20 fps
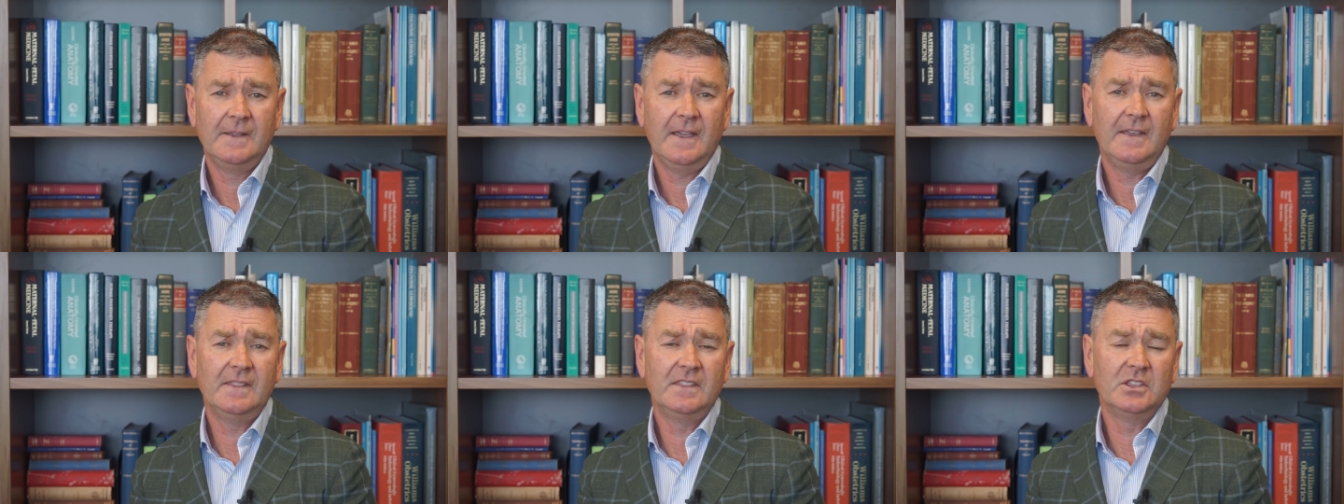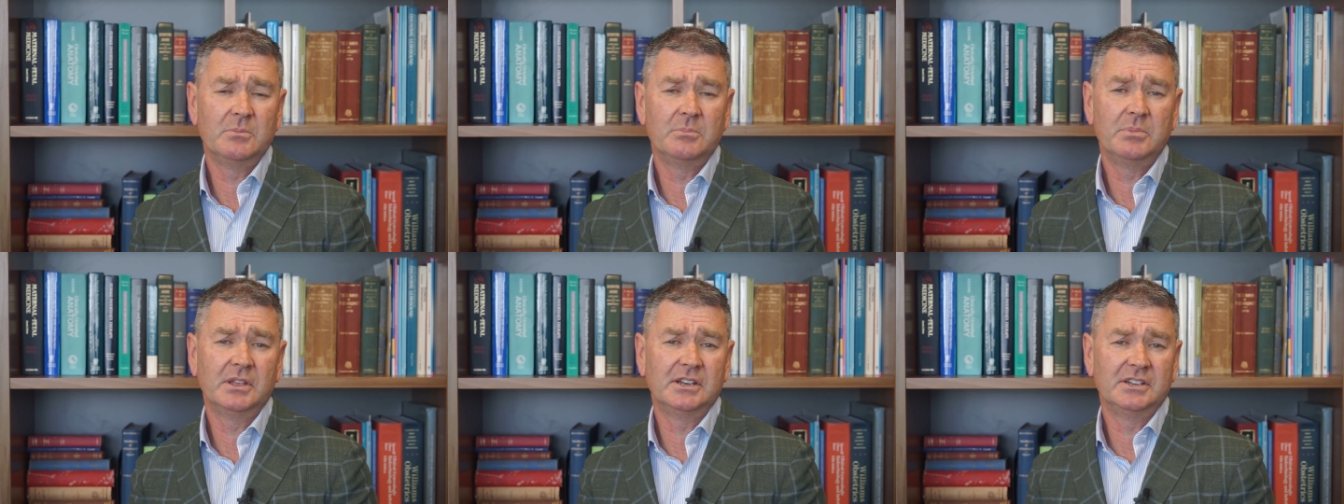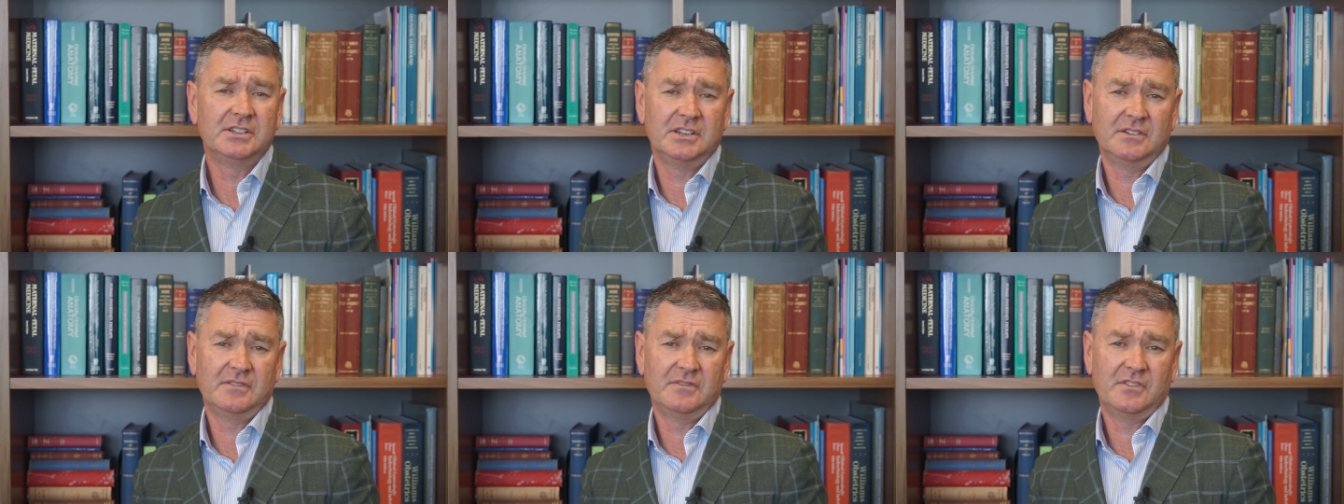and the
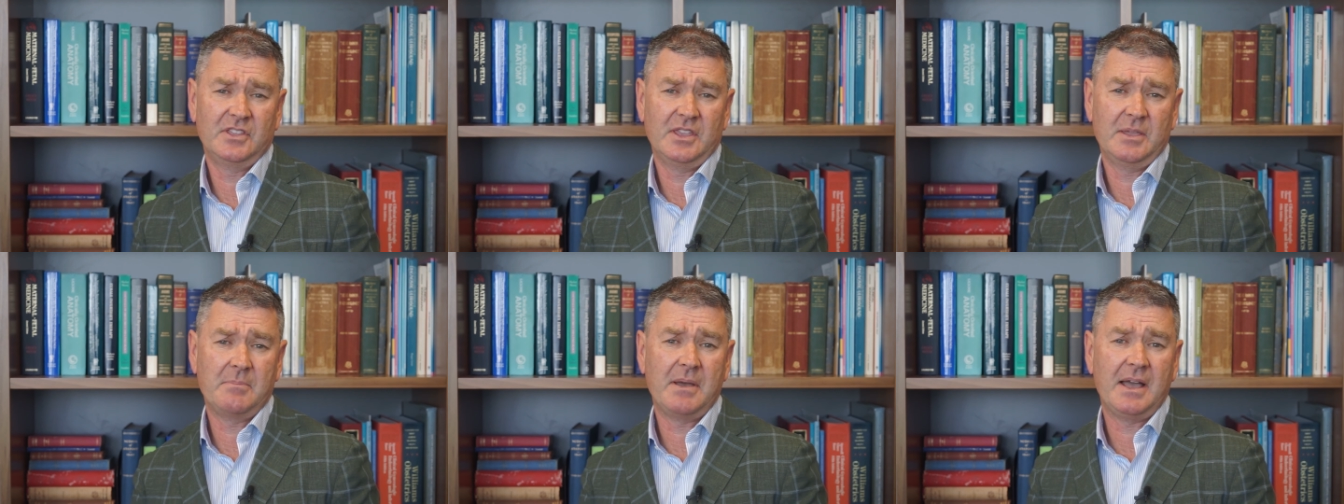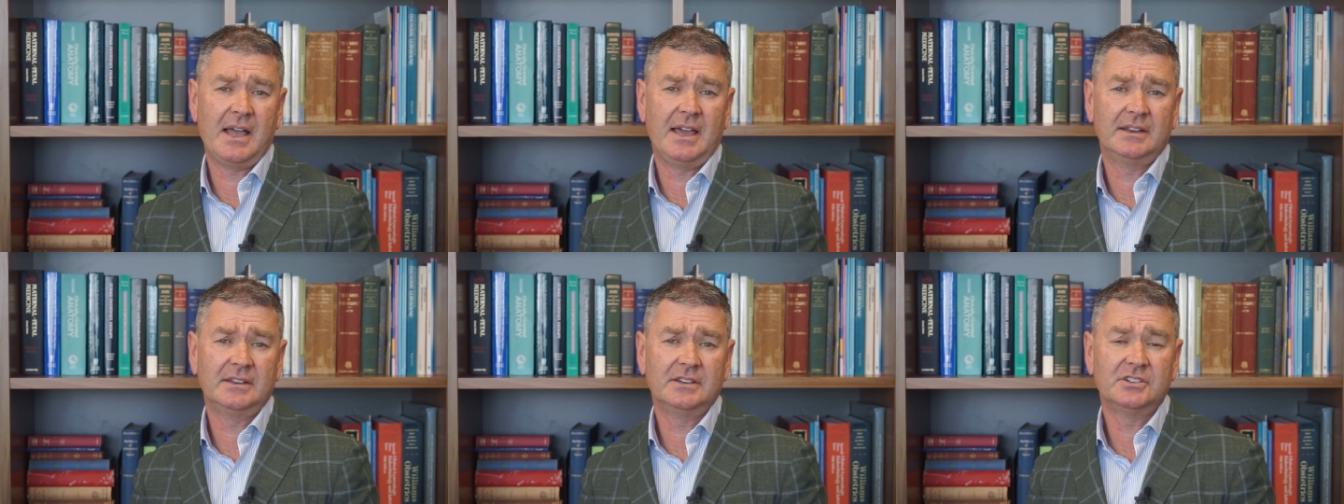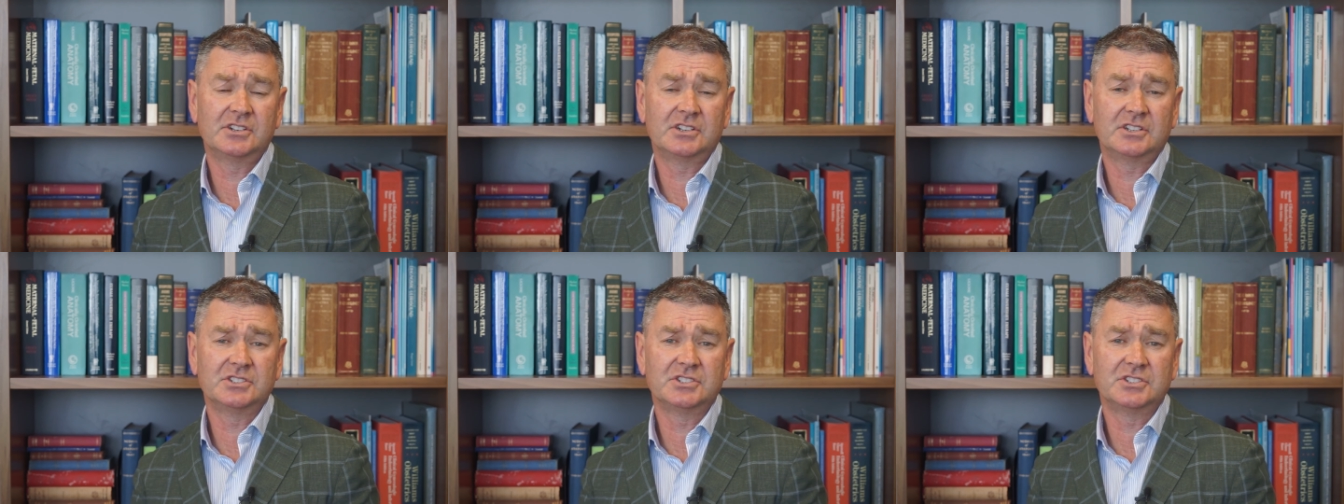ability of their partner
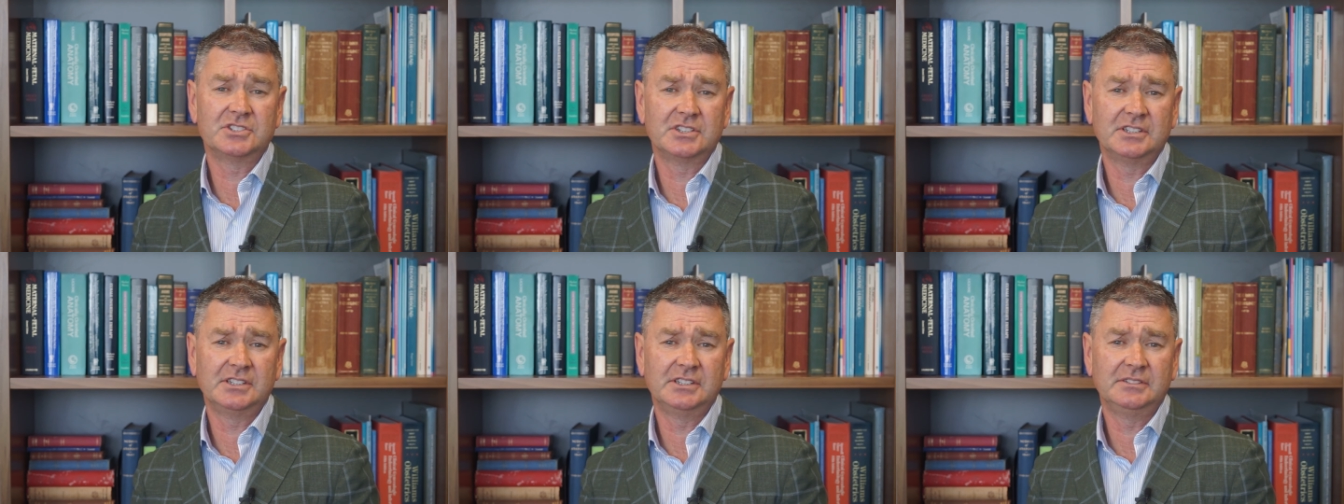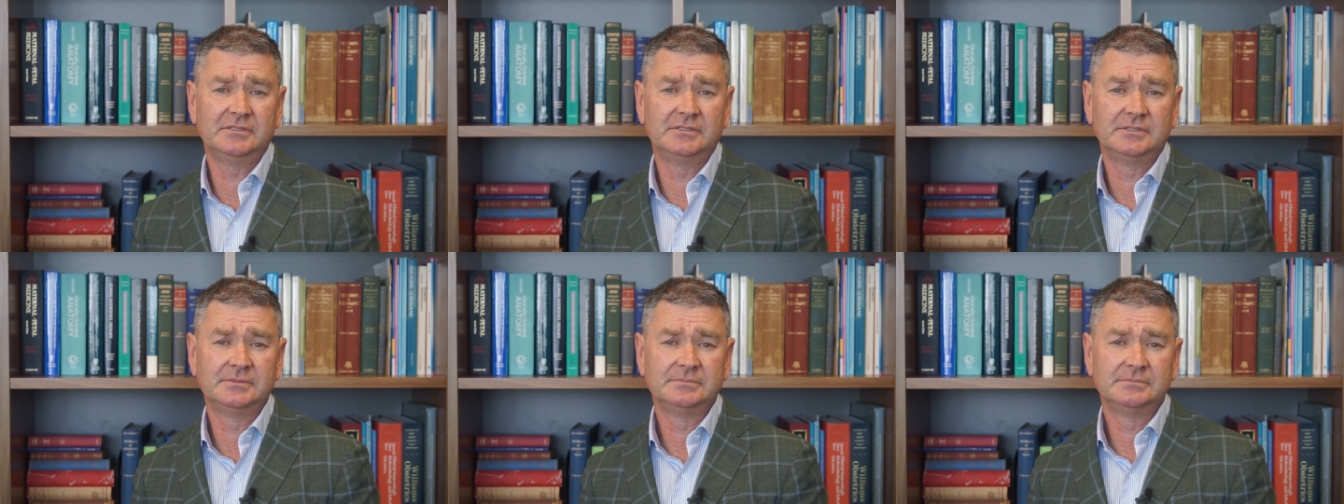to conceive.